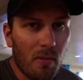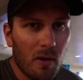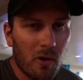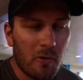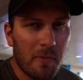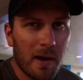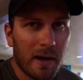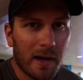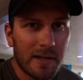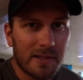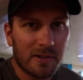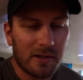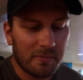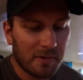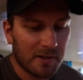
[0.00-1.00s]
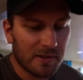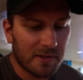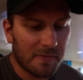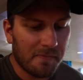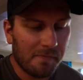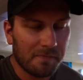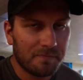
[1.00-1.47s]
Ube ice cream is
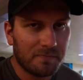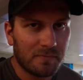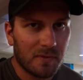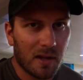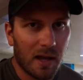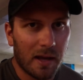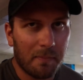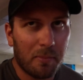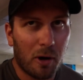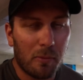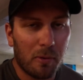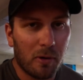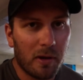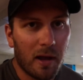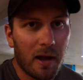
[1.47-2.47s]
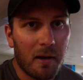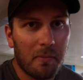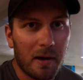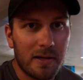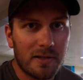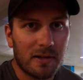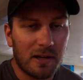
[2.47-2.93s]
like purple yam
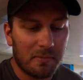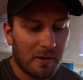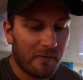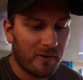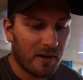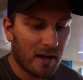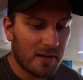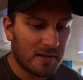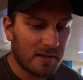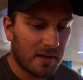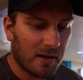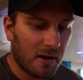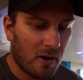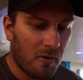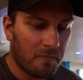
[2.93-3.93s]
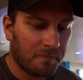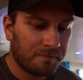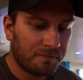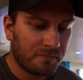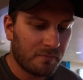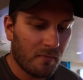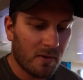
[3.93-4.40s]
ice cream, if you guys didn't know.
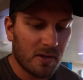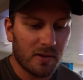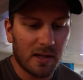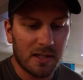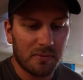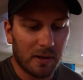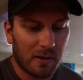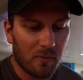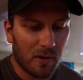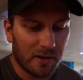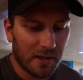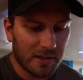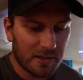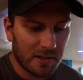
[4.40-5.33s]
So that's like what this